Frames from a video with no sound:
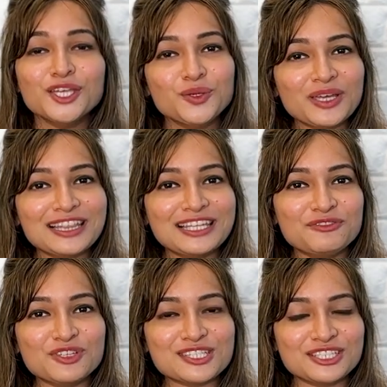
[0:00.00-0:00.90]
You can
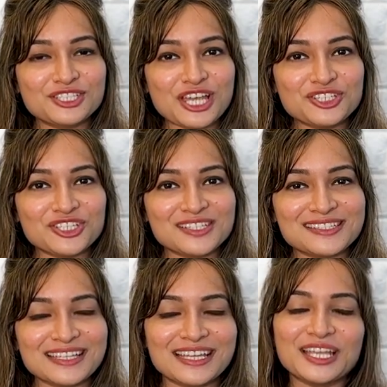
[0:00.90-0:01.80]
leave your suggestions
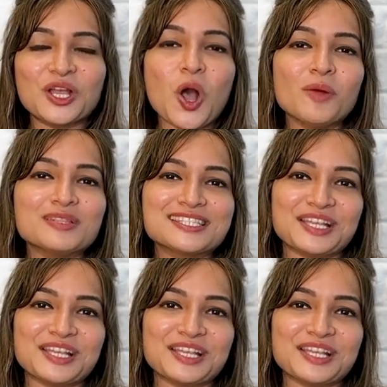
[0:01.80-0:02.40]
in the comment